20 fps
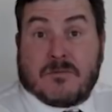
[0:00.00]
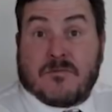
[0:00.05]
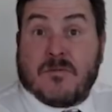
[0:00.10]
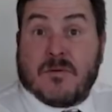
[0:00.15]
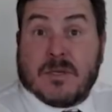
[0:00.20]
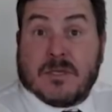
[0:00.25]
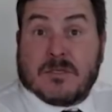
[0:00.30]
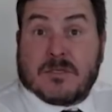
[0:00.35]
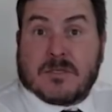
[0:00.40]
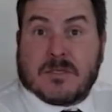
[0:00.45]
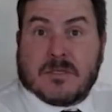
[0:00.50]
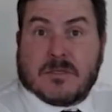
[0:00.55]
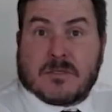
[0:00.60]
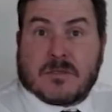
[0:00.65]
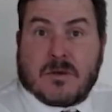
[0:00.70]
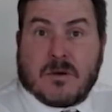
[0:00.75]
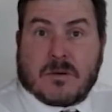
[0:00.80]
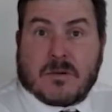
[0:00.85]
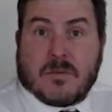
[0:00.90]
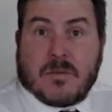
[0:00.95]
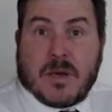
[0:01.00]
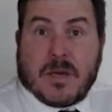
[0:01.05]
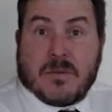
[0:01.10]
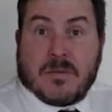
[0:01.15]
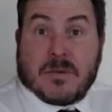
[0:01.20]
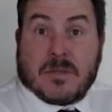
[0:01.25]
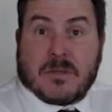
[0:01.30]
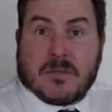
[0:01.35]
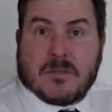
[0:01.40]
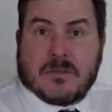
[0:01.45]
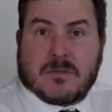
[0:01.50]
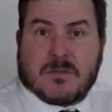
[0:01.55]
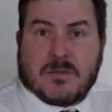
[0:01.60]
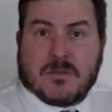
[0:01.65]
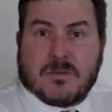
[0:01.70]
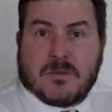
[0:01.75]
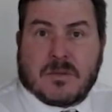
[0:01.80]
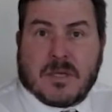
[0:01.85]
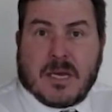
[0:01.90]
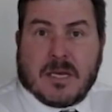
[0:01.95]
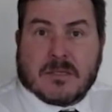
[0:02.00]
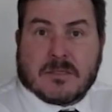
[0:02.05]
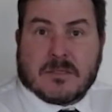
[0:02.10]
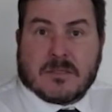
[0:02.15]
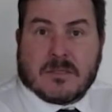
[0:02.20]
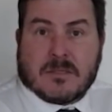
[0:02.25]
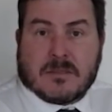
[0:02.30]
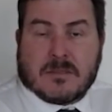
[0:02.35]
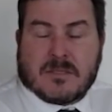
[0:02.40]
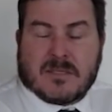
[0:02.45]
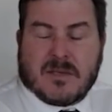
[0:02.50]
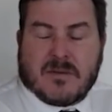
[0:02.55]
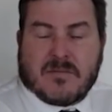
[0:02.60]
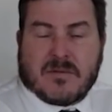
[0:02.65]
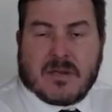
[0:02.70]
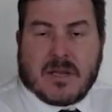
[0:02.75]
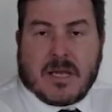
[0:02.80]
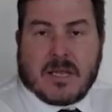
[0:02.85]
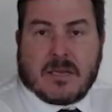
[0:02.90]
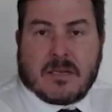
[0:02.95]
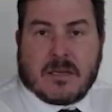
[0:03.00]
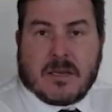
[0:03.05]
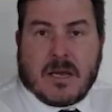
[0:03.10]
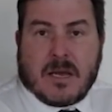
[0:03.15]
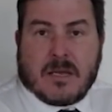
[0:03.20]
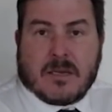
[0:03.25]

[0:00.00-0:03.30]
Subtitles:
for instance, got away with in 2007, 8, 9.